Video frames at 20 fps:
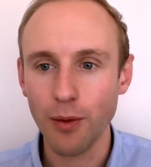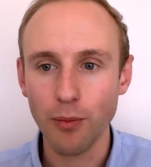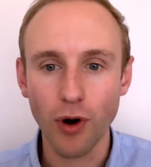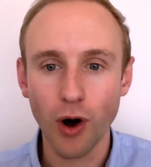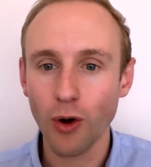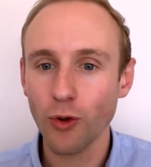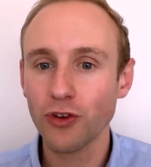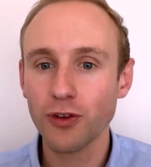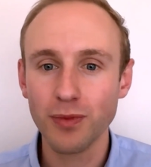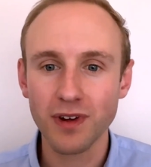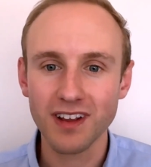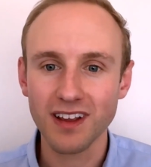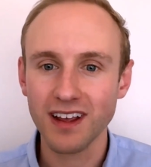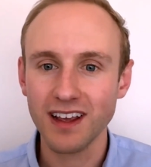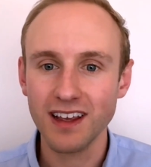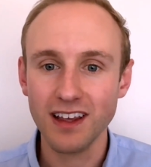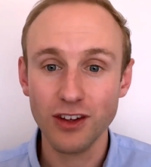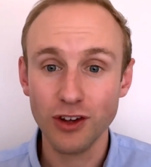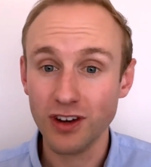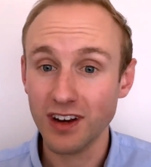ultimately,
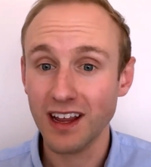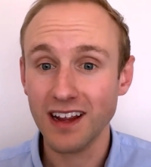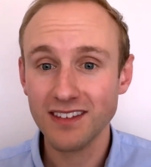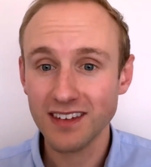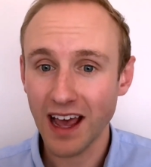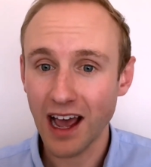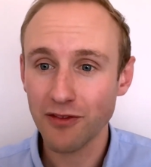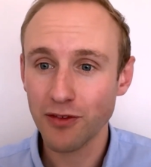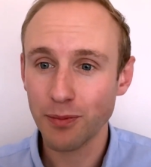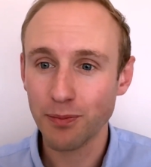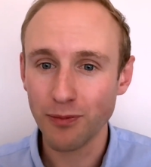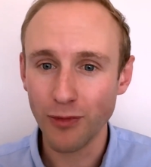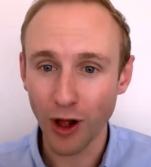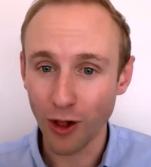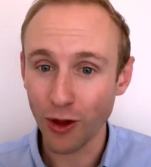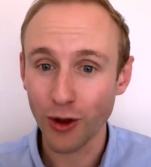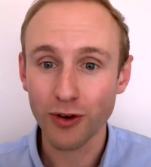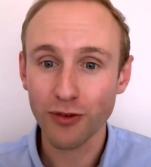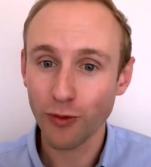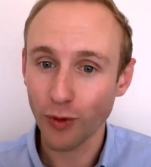you need to have a
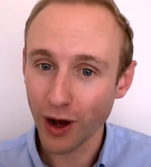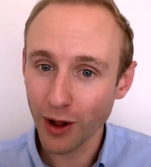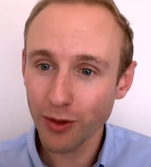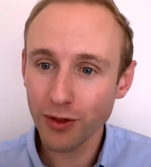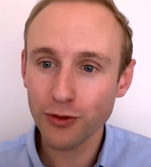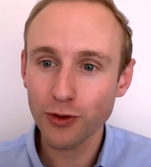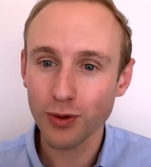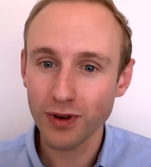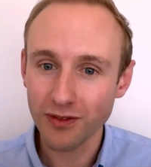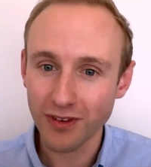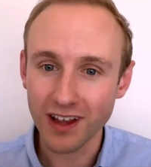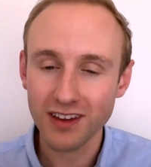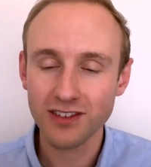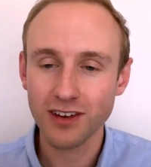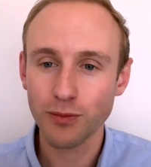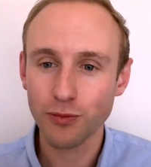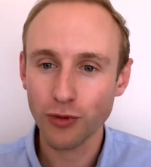lot of wealth to invest in